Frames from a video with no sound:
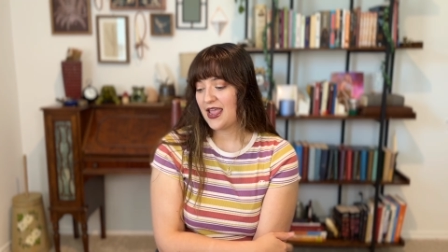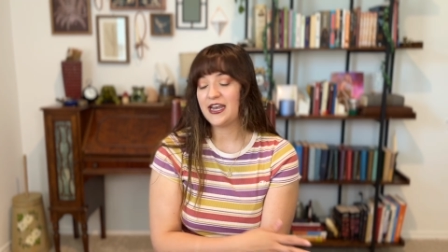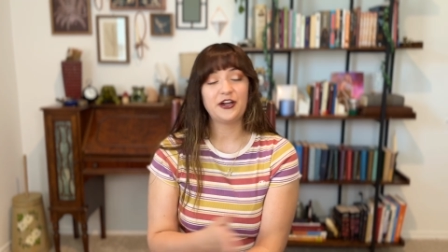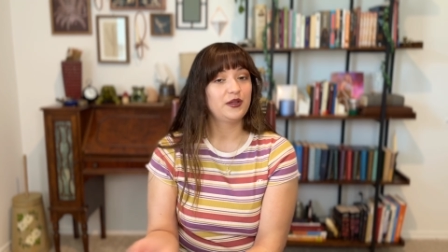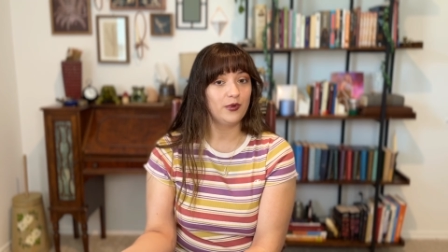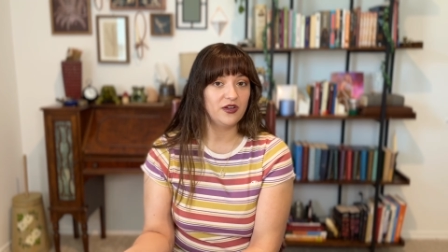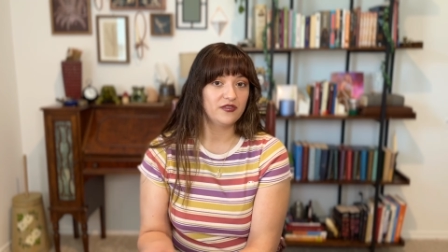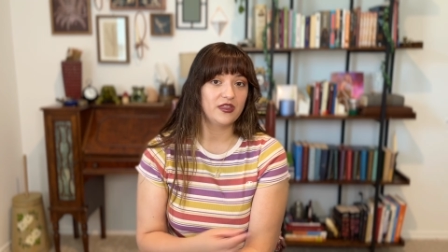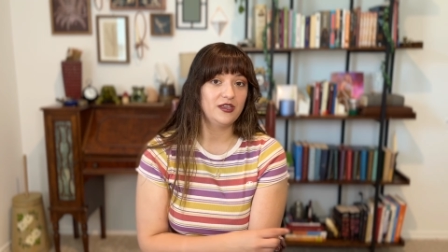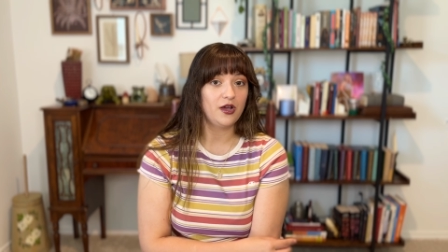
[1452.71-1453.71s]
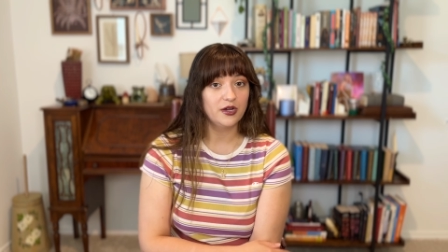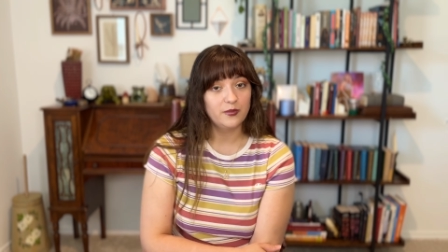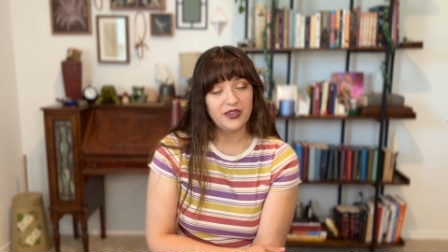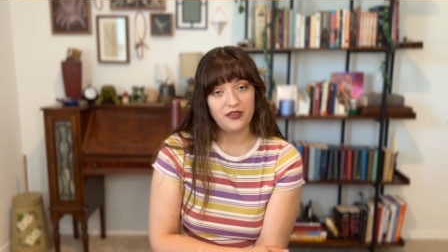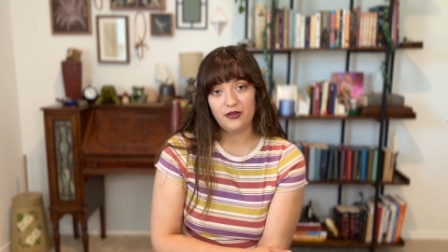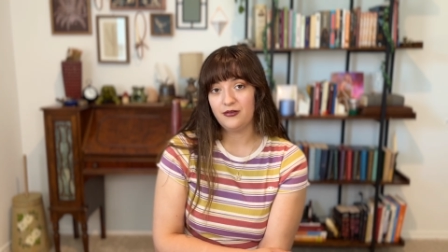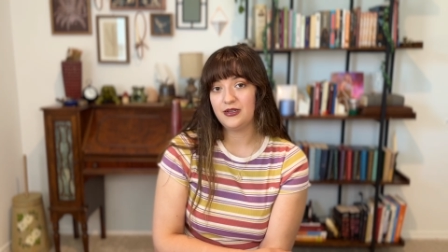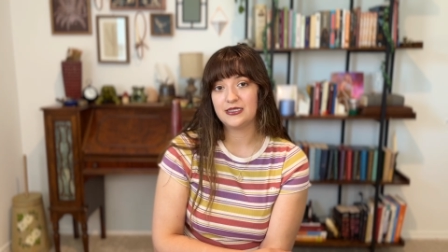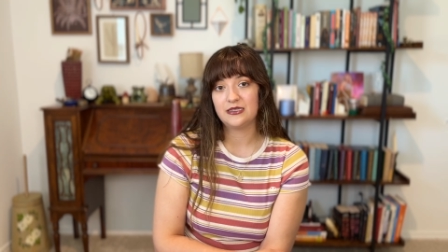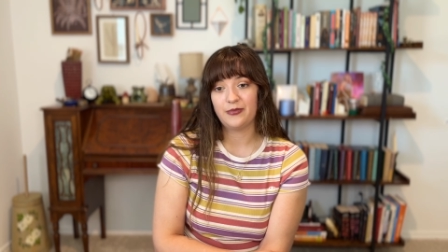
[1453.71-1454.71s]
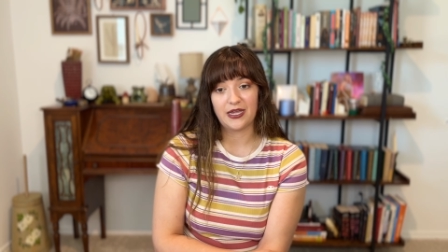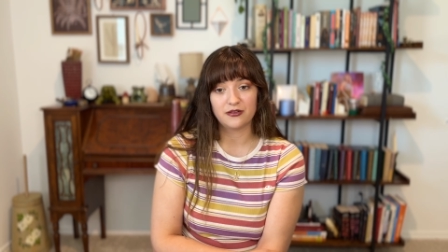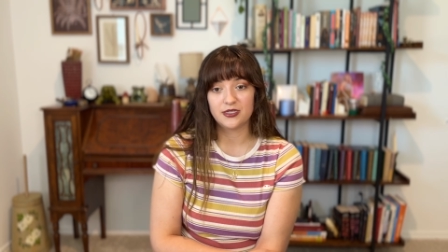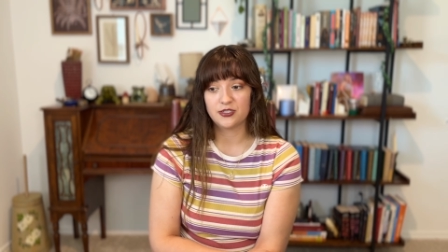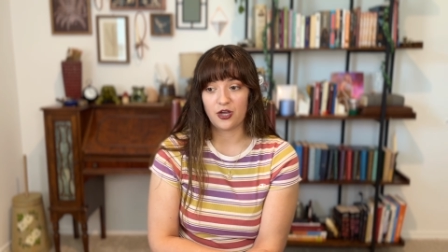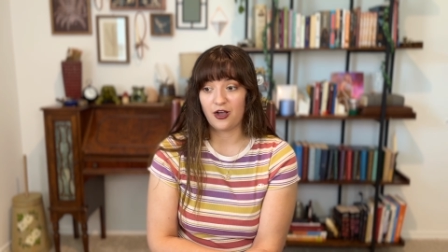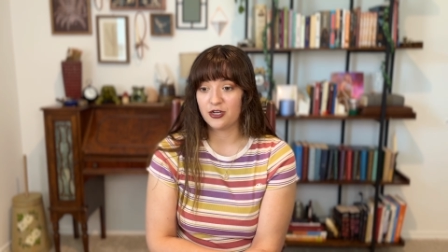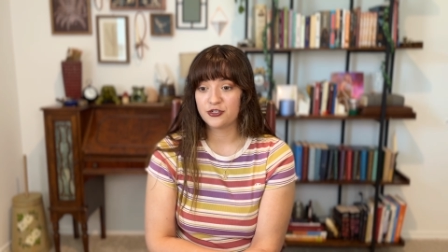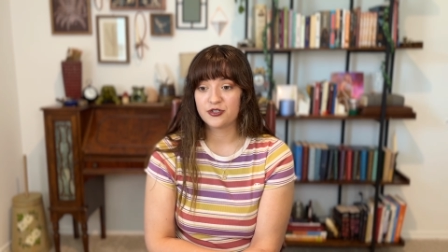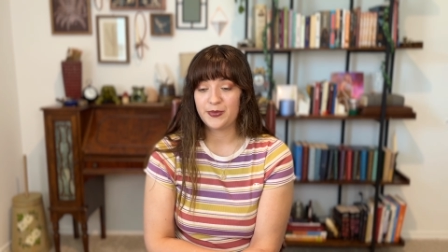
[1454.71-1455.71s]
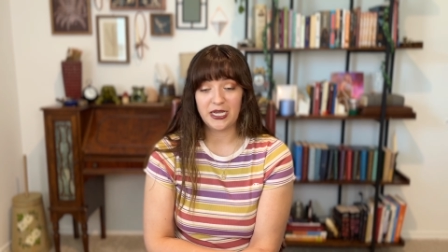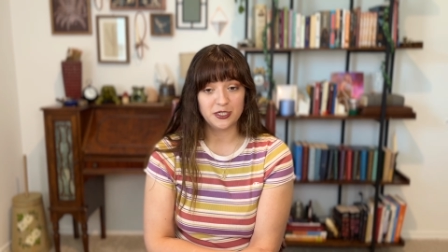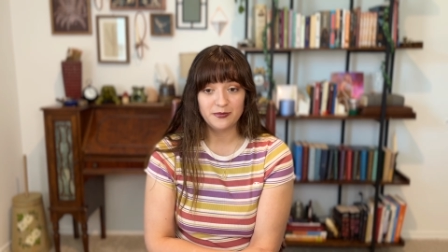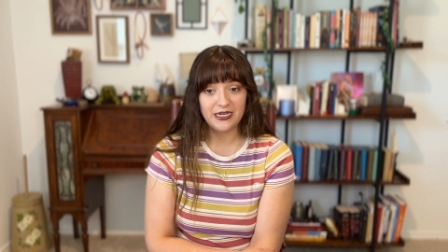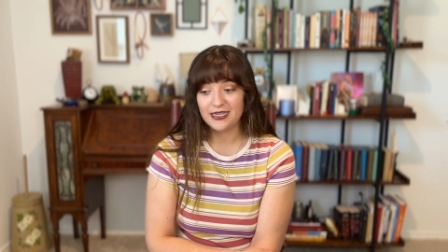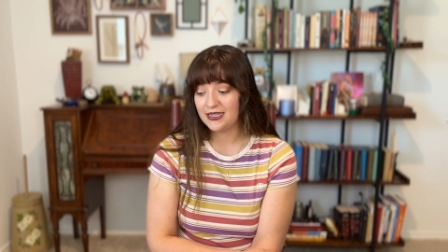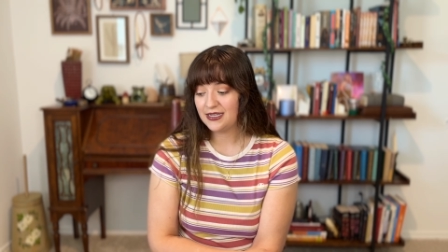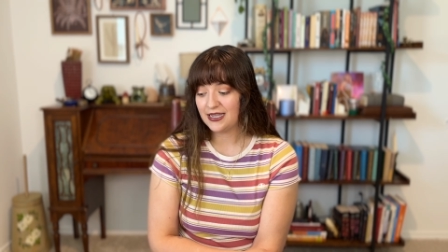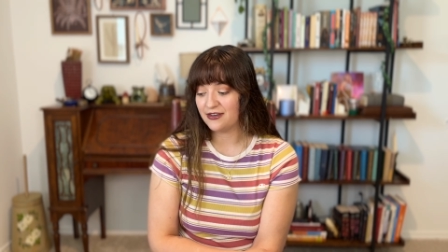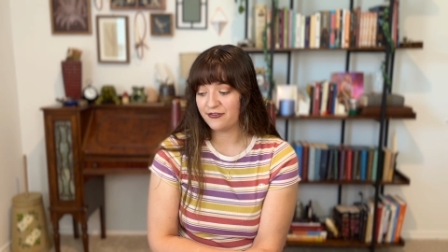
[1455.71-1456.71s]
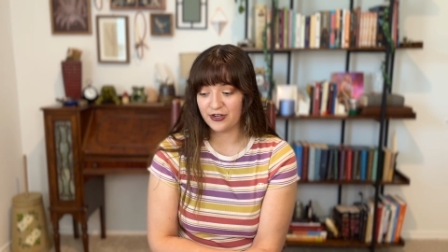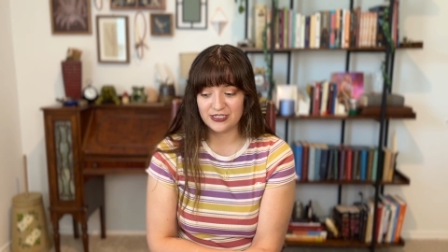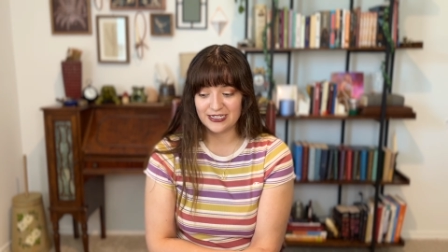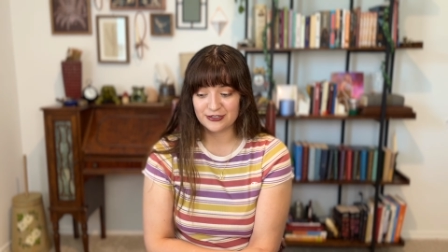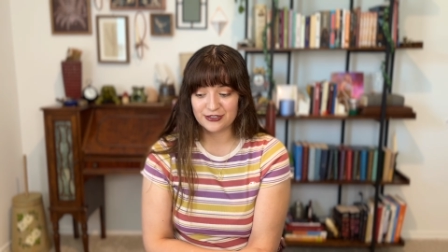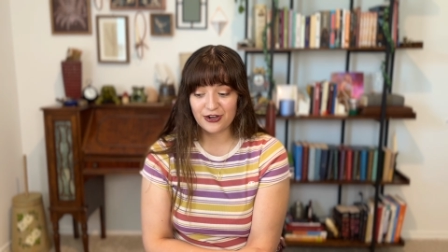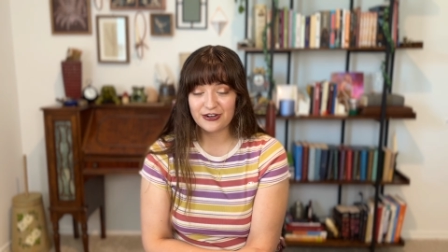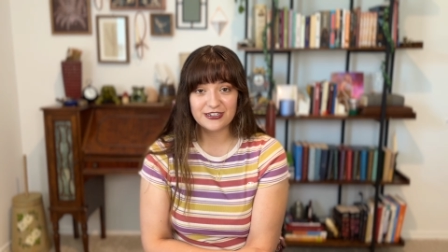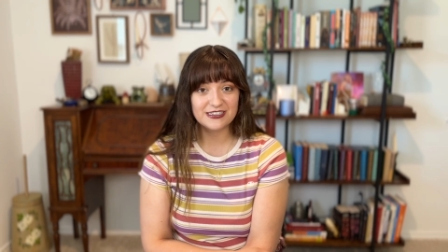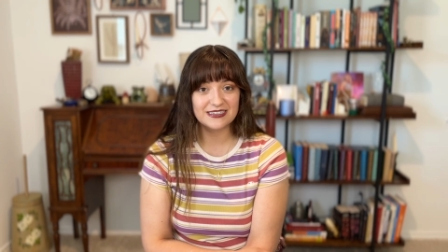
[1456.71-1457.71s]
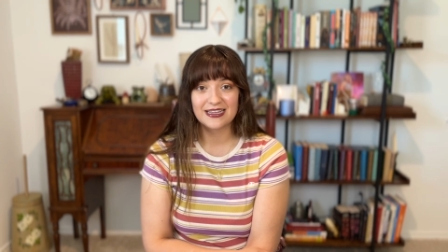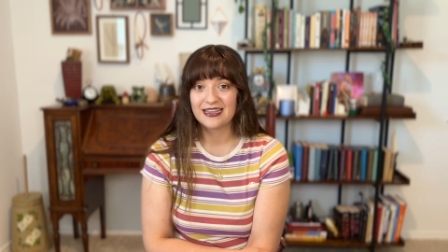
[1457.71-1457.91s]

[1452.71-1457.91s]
And I already went over the yarn with you. It is the Madeline Tosh Pashmina in Frontier Stars.